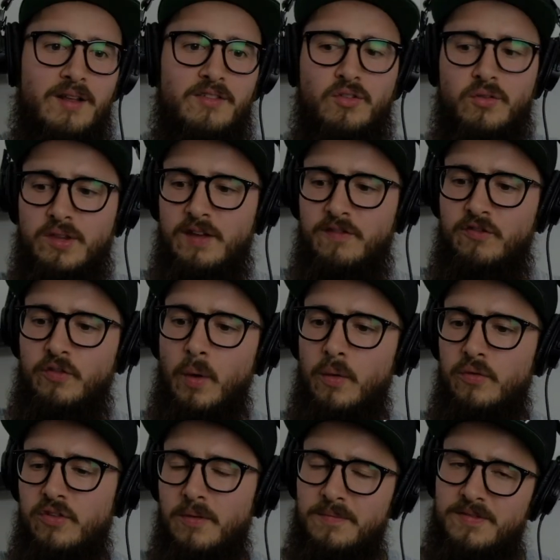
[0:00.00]
So they've grown
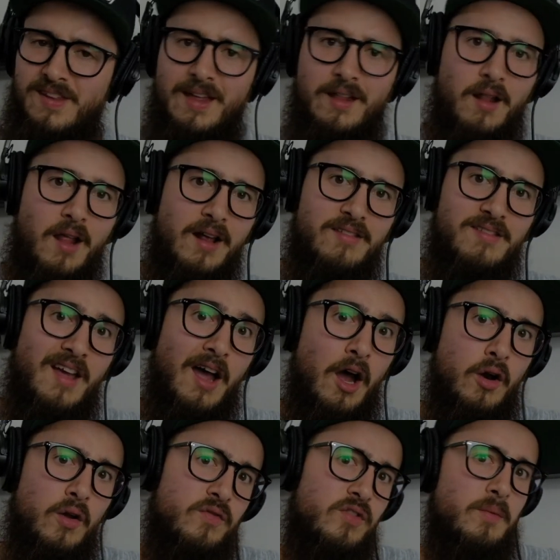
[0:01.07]
some satellites
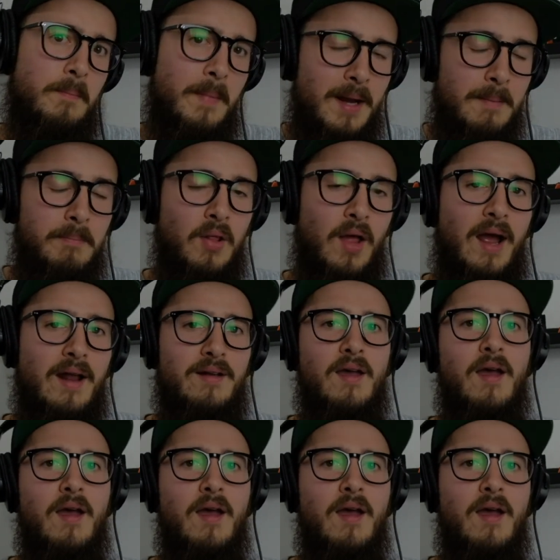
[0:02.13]
out of the main plant.